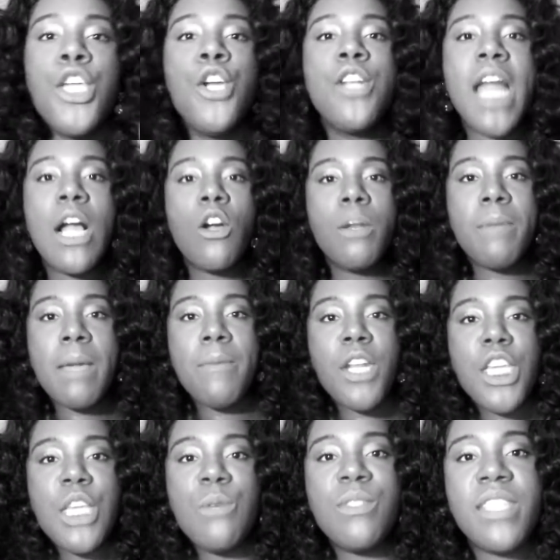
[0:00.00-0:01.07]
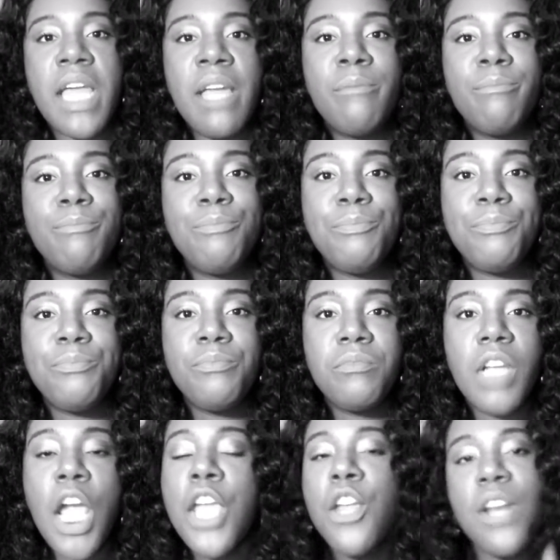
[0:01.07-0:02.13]
you're not going to be able to use that.
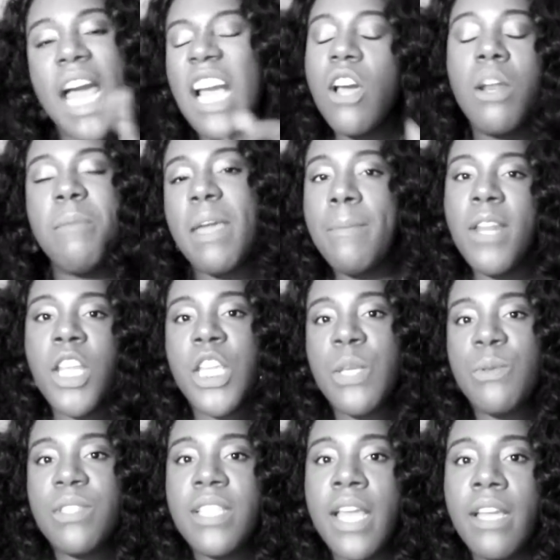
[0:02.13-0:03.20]
You're not going to be able to use that."